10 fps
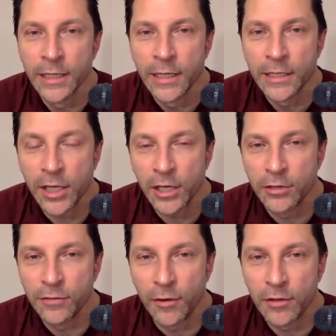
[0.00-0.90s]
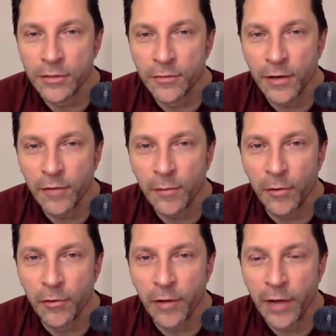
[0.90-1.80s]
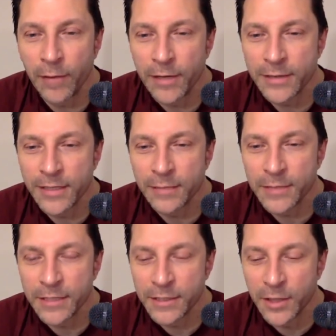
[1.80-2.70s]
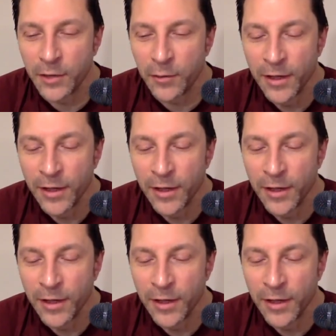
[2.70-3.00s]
is a huge focus for every program, and it seems as though